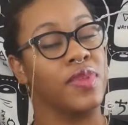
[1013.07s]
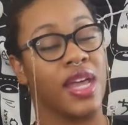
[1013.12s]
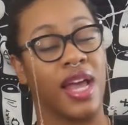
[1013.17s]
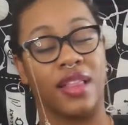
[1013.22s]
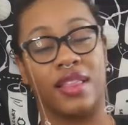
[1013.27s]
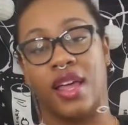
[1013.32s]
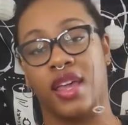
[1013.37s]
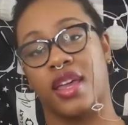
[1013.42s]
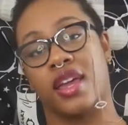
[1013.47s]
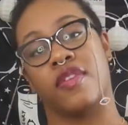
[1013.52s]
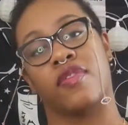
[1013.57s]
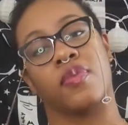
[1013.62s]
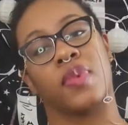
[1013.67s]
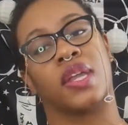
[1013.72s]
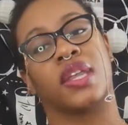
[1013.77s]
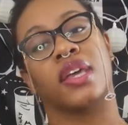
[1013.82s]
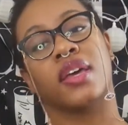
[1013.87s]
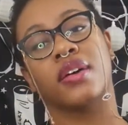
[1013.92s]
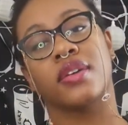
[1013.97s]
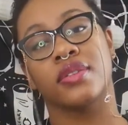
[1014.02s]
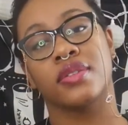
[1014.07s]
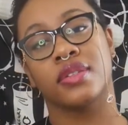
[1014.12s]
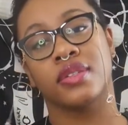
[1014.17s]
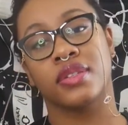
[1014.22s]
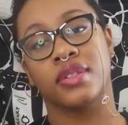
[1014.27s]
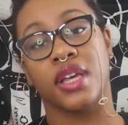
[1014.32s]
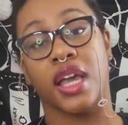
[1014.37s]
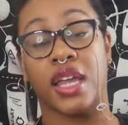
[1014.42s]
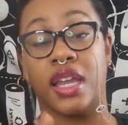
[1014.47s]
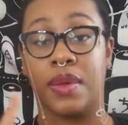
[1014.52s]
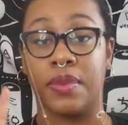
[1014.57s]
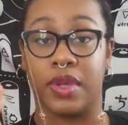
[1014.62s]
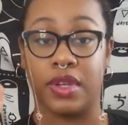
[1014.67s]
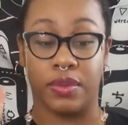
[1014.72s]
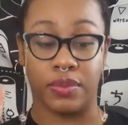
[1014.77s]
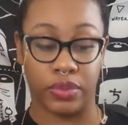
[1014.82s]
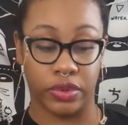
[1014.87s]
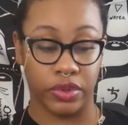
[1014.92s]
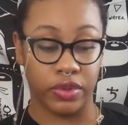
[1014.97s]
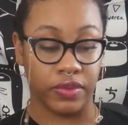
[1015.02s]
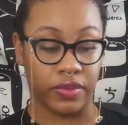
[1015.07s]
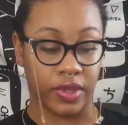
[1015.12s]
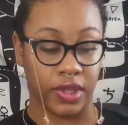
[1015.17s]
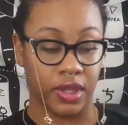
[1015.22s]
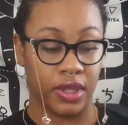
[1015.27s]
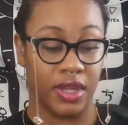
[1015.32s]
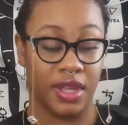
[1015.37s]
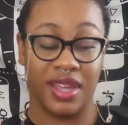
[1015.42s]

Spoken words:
not like everybody else, and I'm going to prove it.